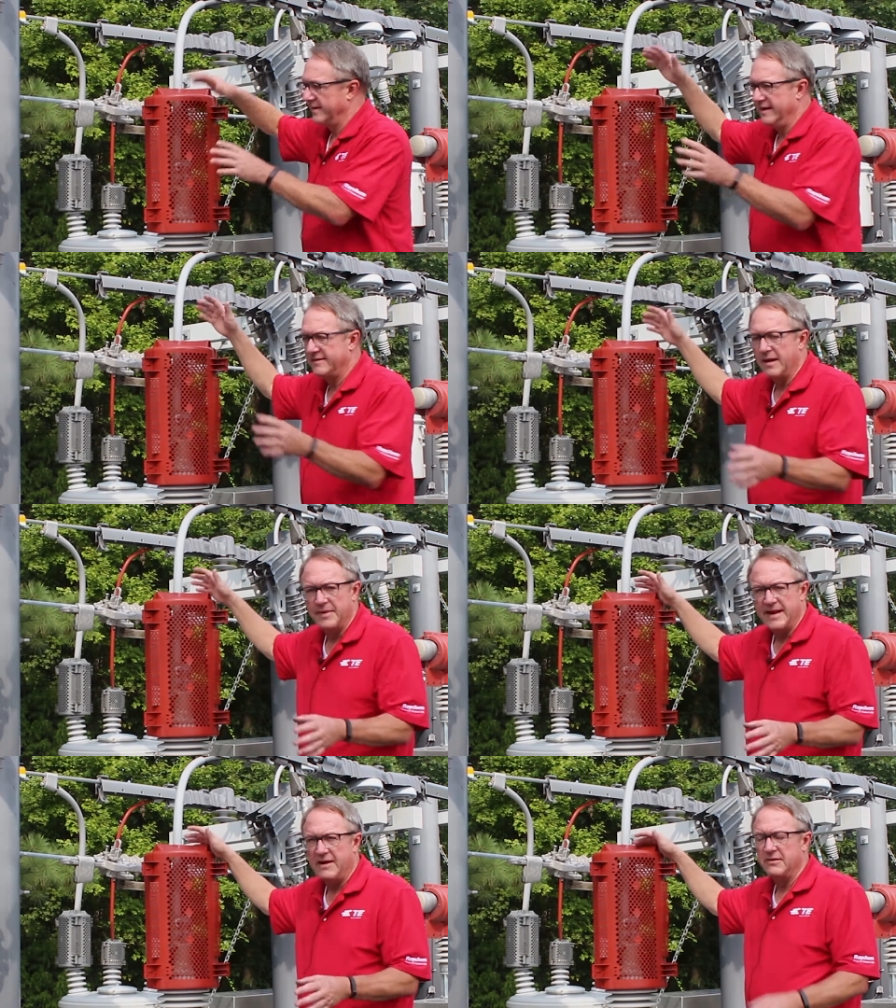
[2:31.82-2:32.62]
of these
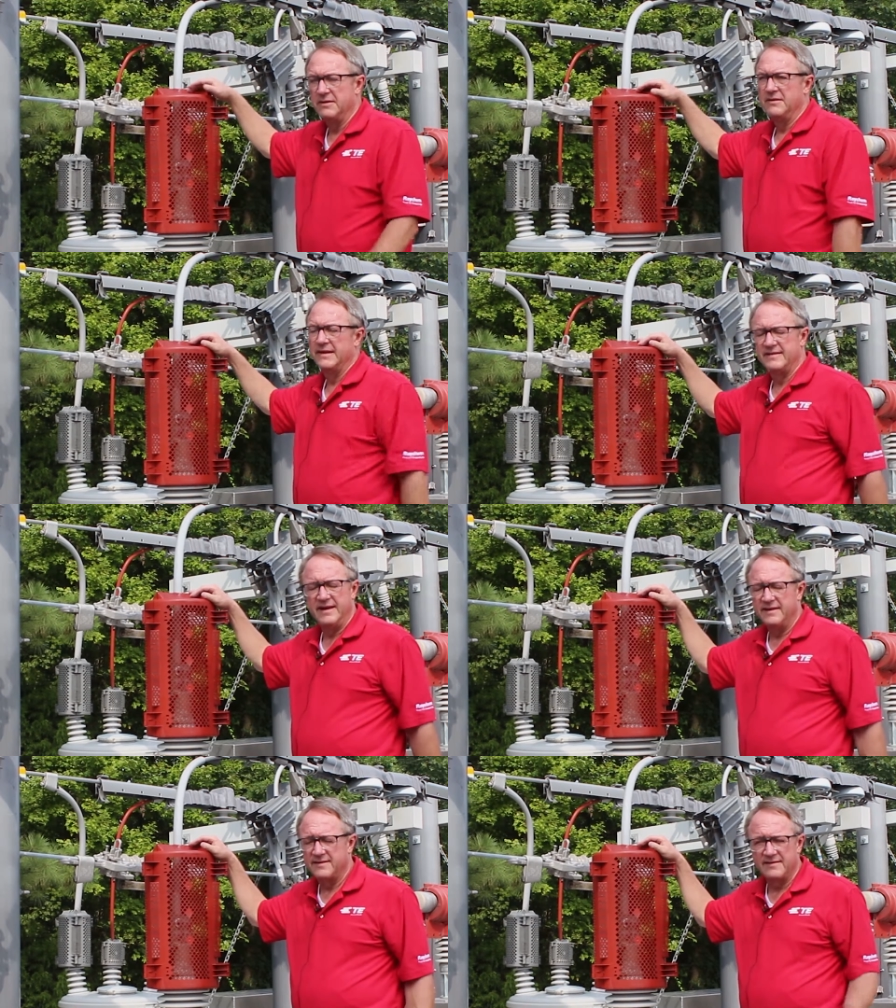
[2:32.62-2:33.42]
coming out, let's
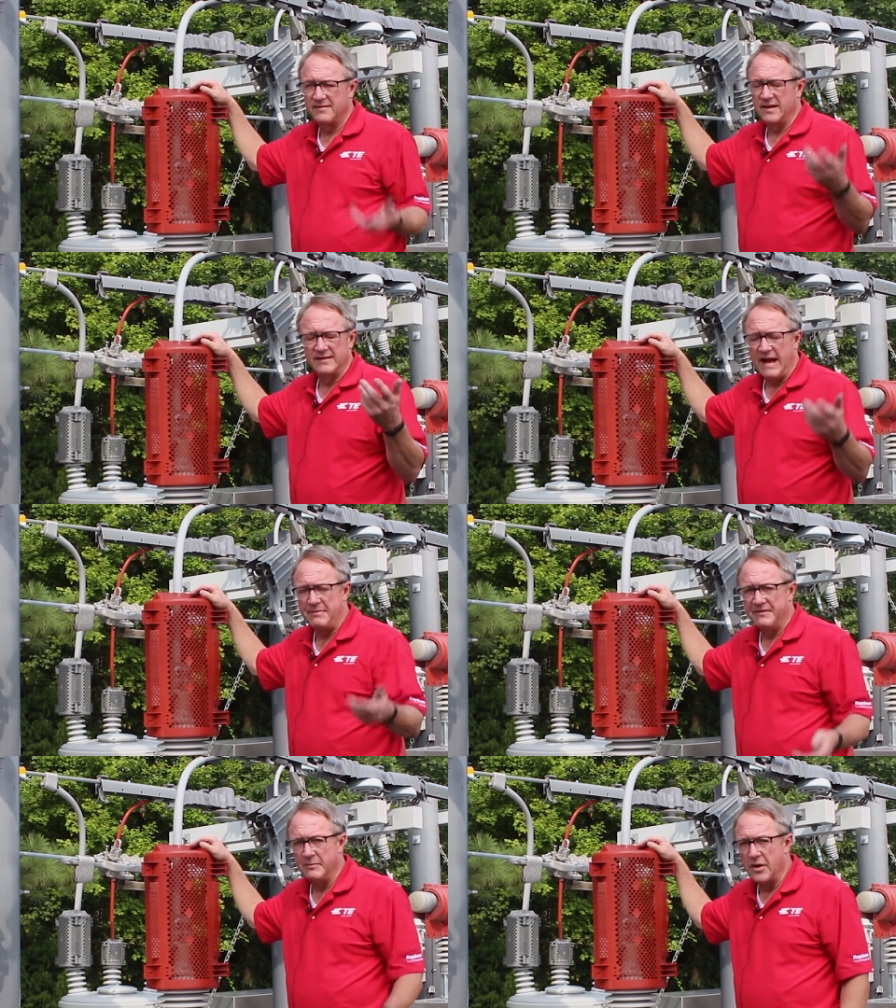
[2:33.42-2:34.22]
say it's the
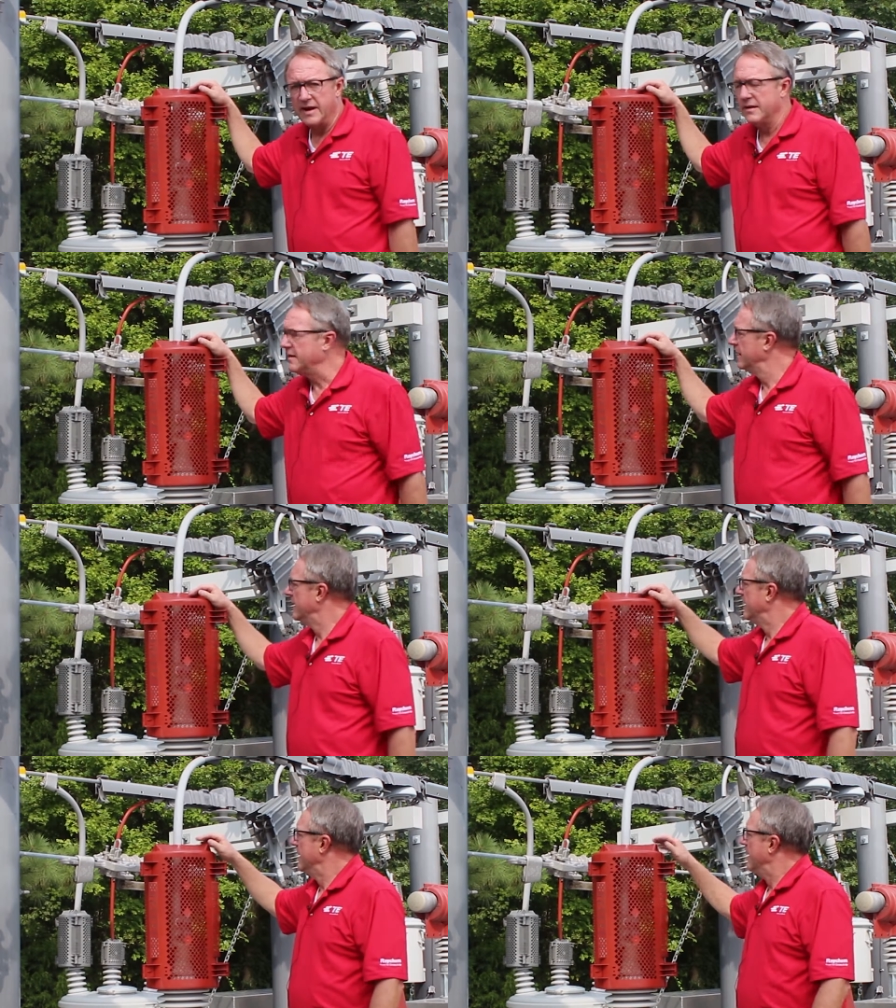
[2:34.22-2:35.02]
top of a breaker,
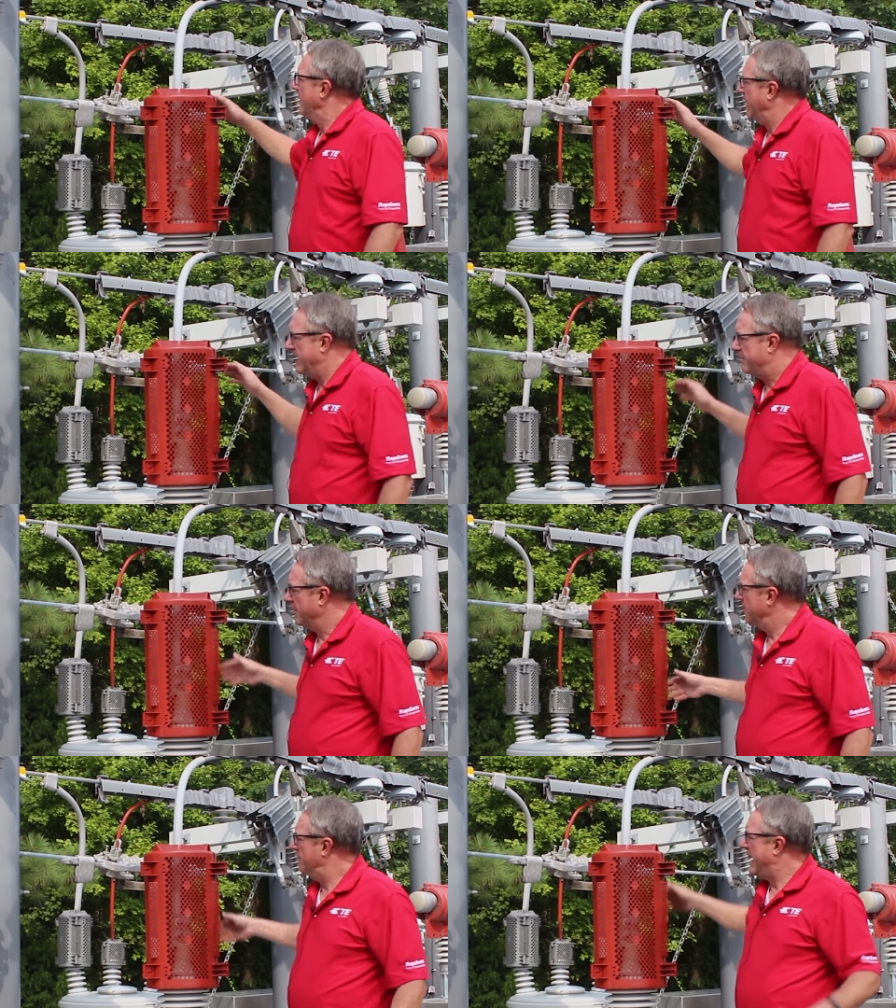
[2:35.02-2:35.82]
that
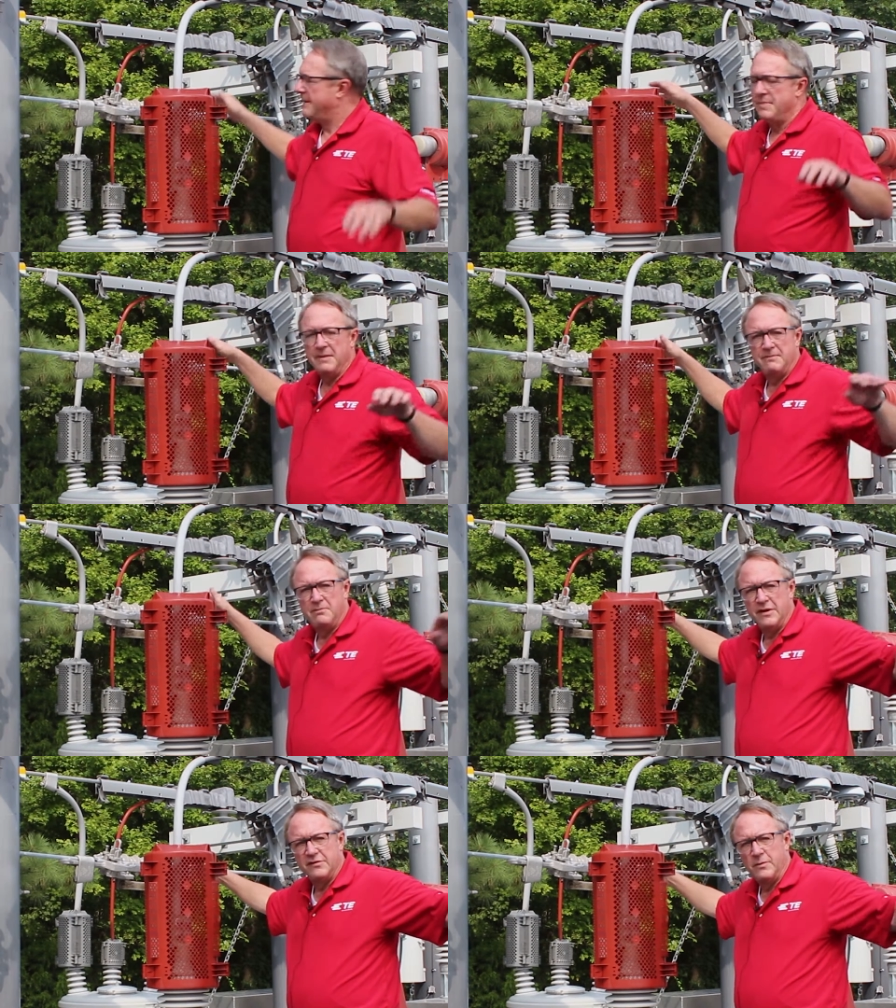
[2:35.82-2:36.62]
bird will pop up,
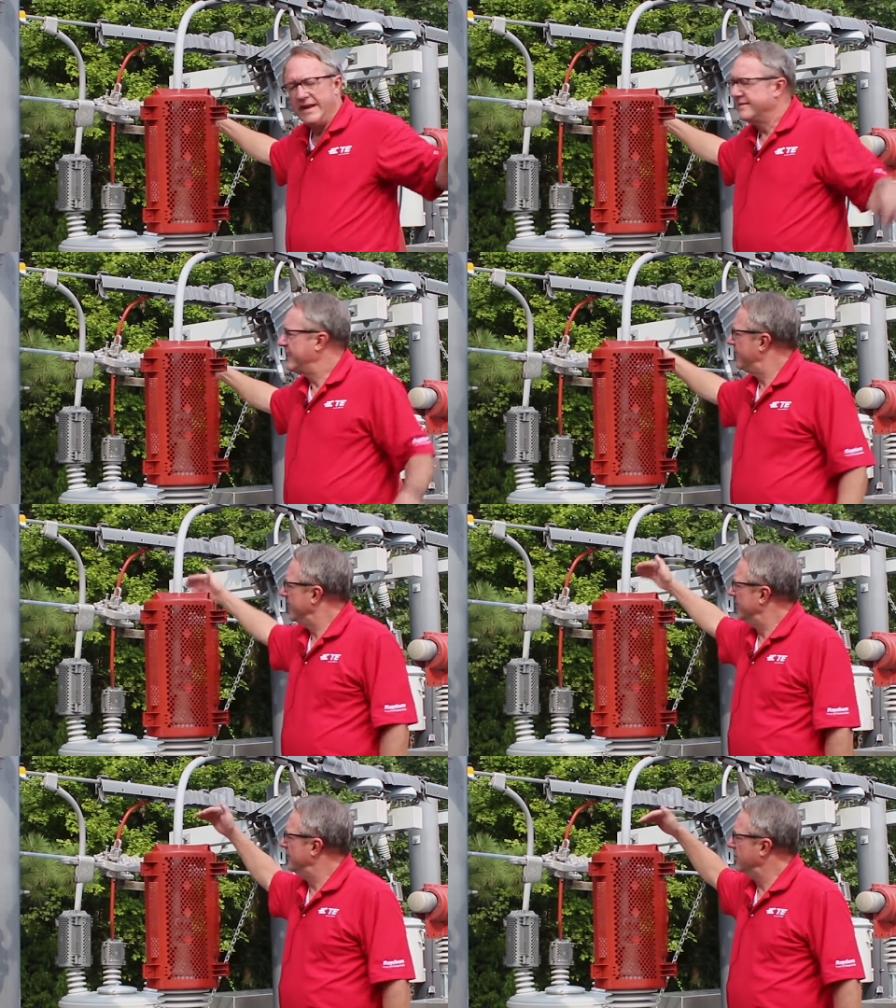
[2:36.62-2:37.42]
put his wings out,
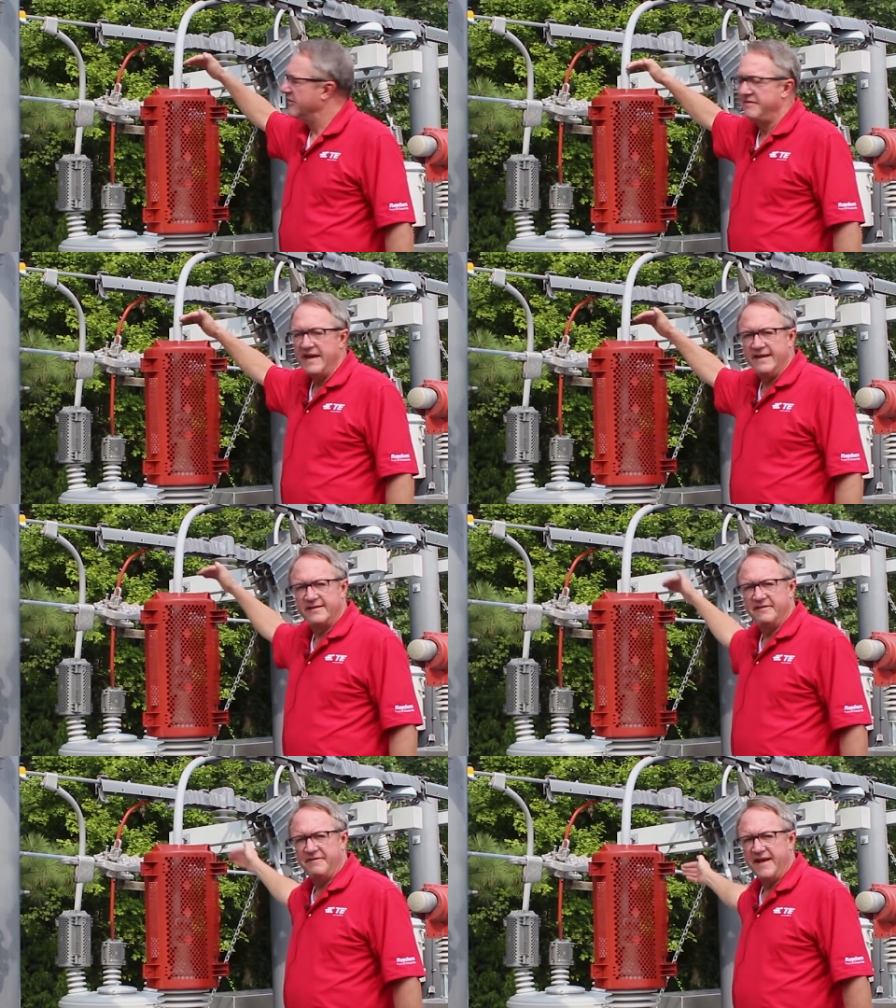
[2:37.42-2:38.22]
and he'll go
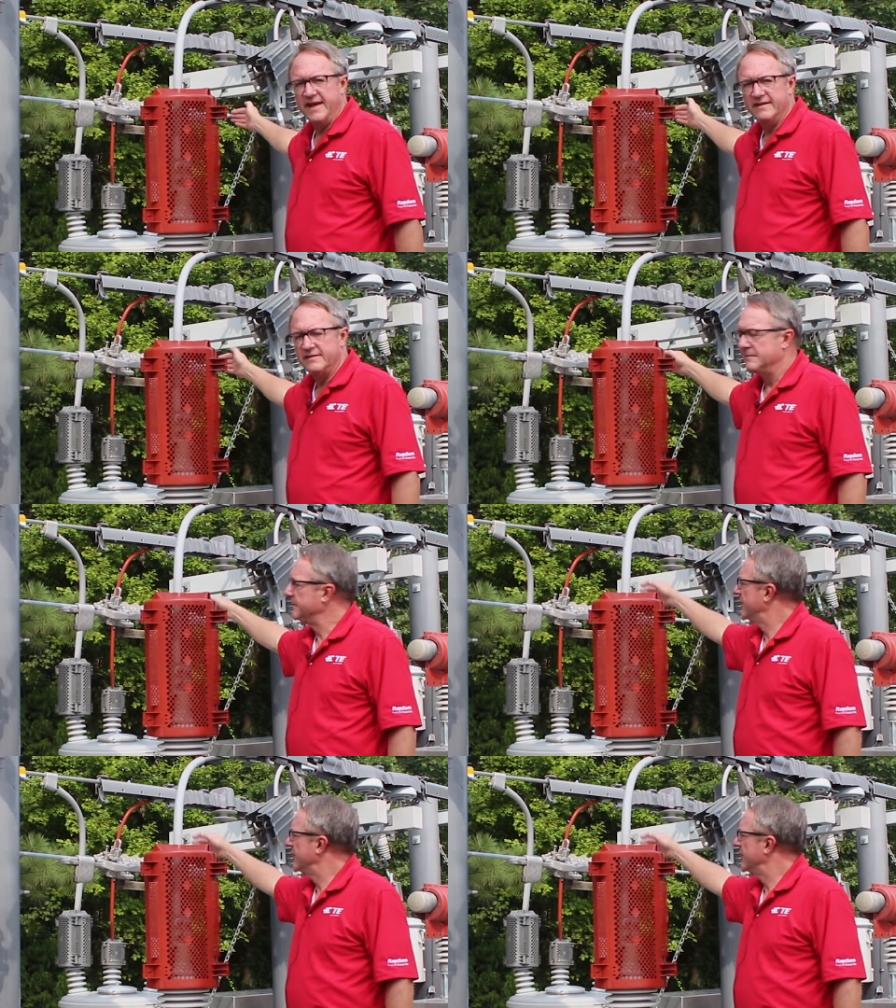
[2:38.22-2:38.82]
phase to phase.